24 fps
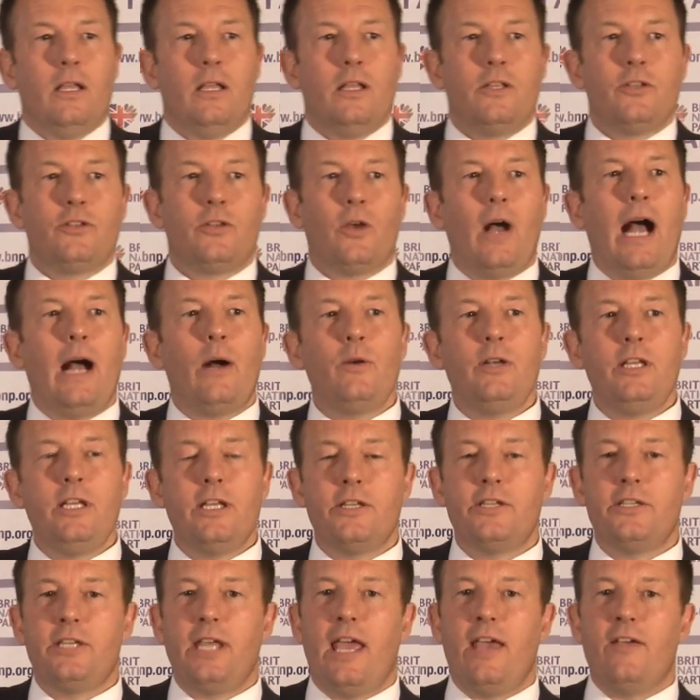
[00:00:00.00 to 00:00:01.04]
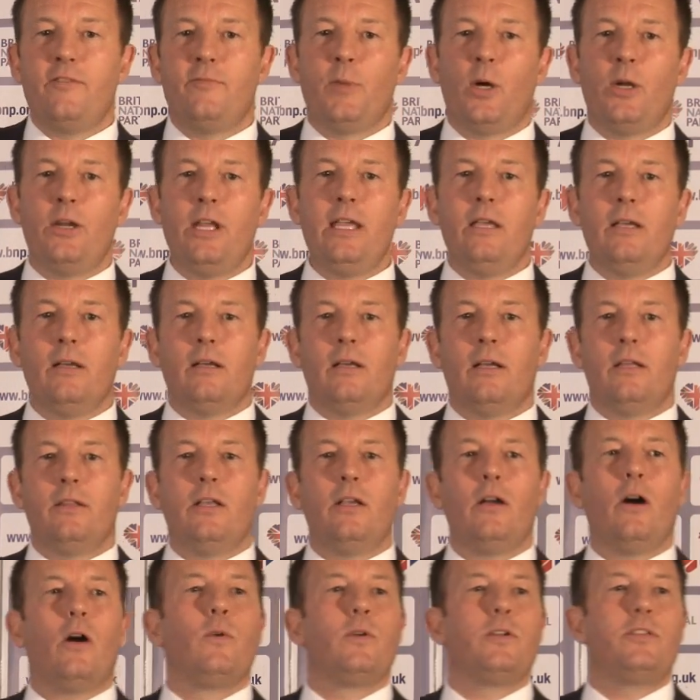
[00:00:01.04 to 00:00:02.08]
So how do you save money?
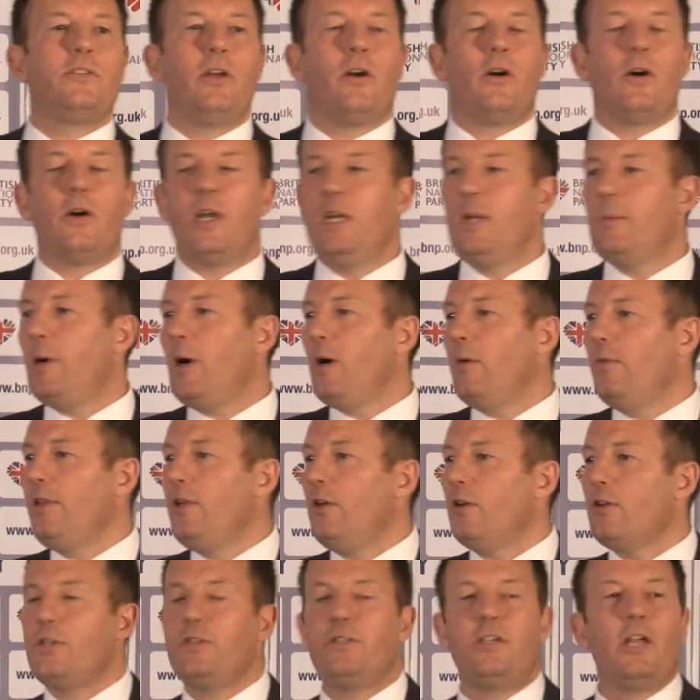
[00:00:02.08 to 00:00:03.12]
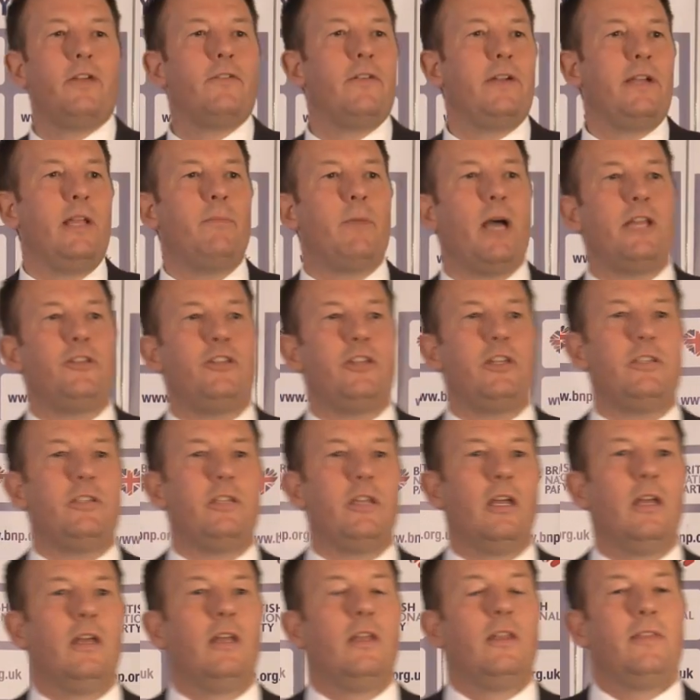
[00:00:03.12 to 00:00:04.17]
They're always talking about the austerity measures.
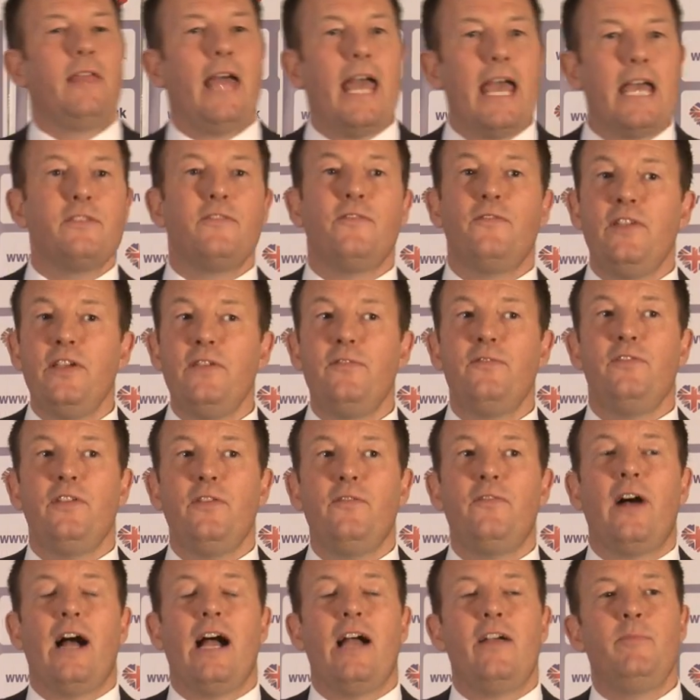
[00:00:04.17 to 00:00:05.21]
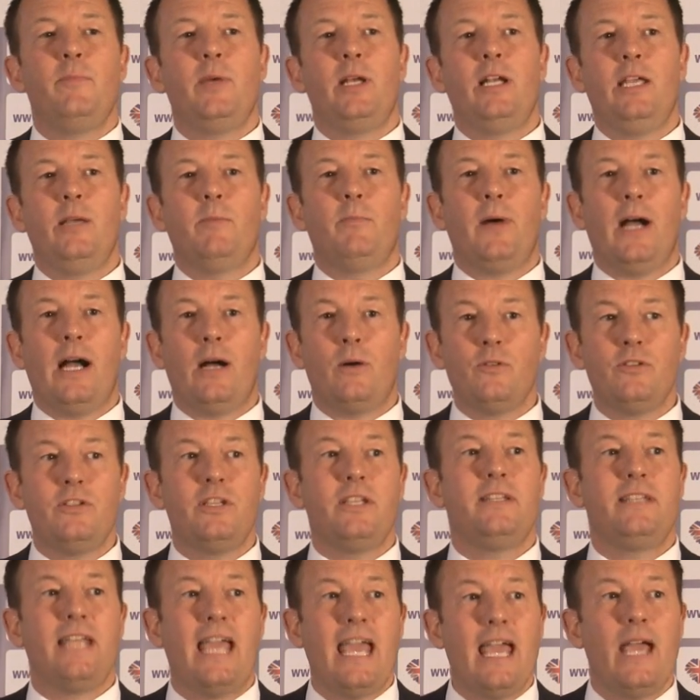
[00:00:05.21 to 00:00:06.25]
There's £55 million a
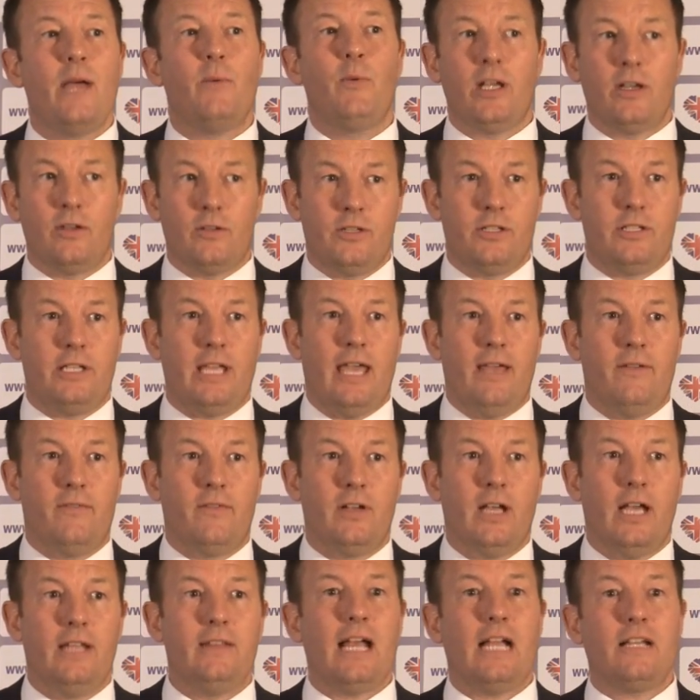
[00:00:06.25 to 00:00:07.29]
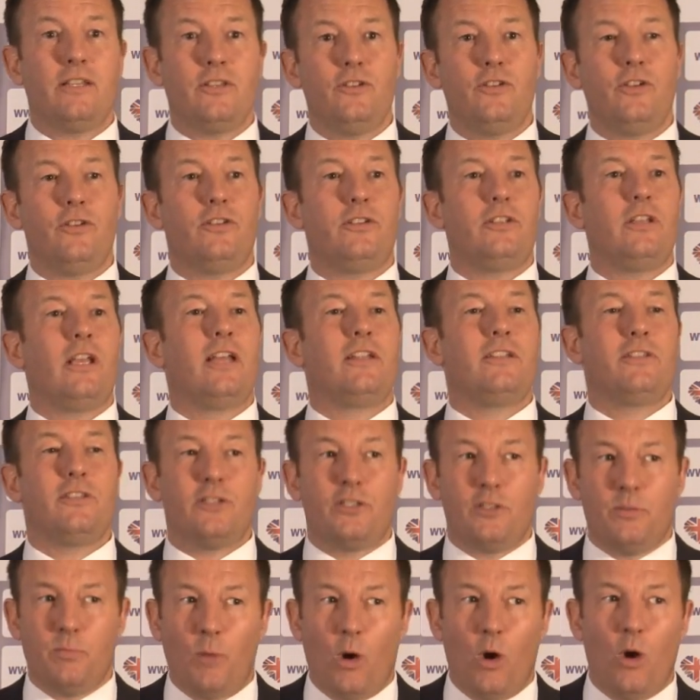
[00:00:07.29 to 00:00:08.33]
day we could save. And that's just a
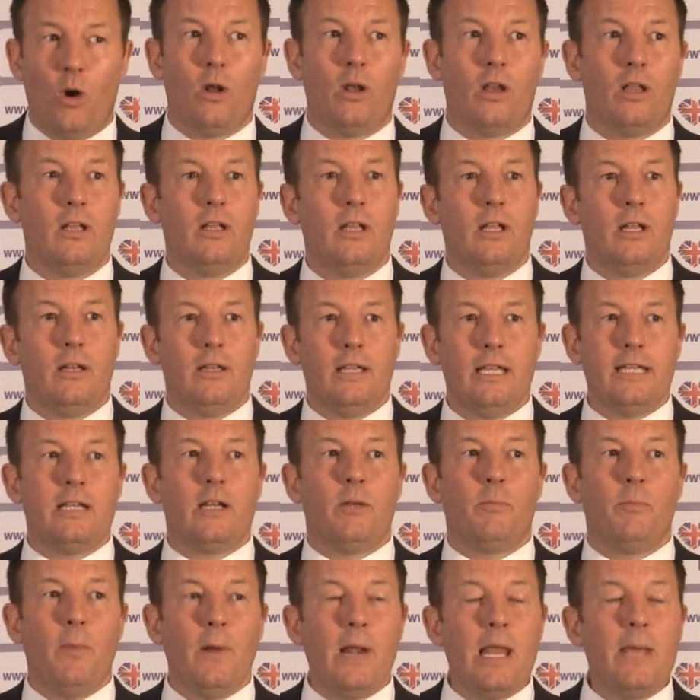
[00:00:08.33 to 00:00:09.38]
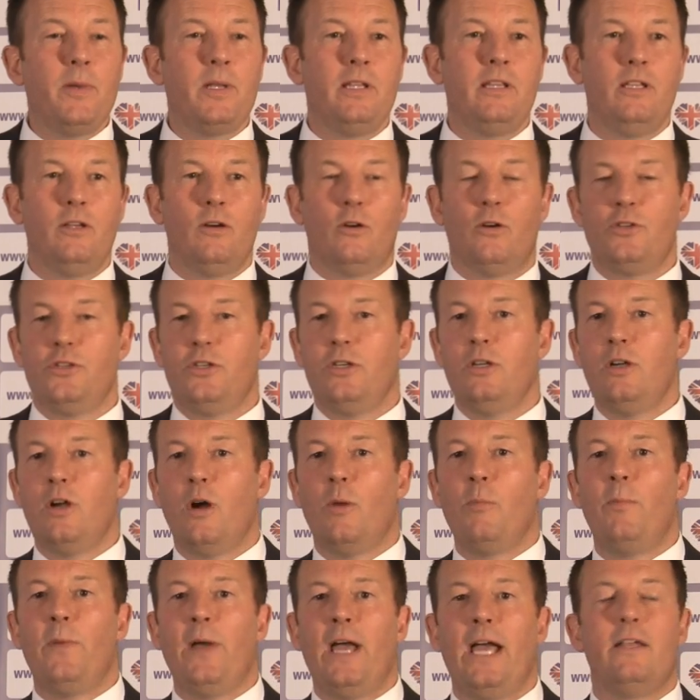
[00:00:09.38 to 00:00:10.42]
small little blip in the ocean
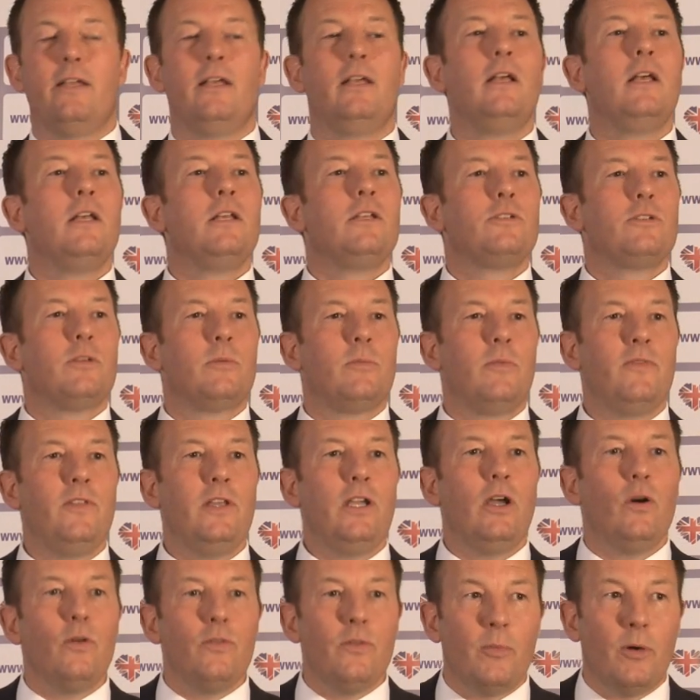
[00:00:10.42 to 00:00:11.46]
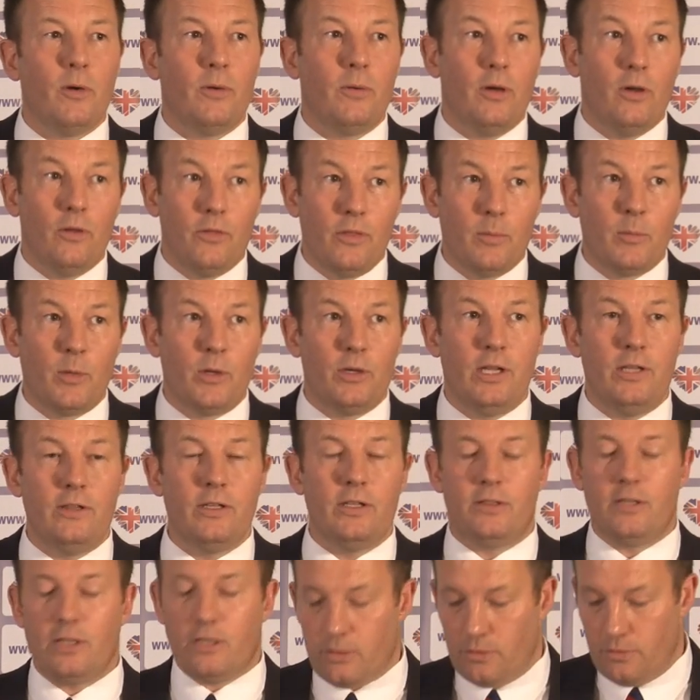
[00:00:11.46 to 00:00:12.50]
compared to some of the other money
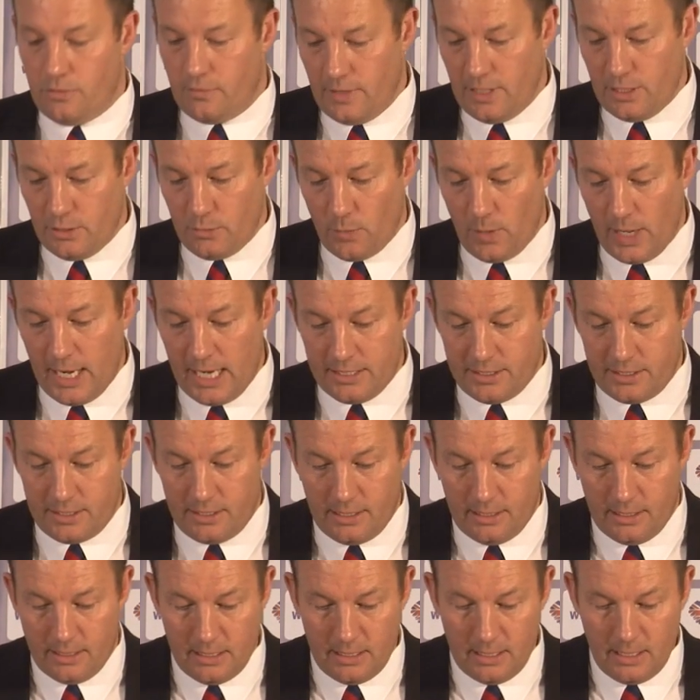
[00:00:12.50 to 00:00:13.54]
that the country is wasting.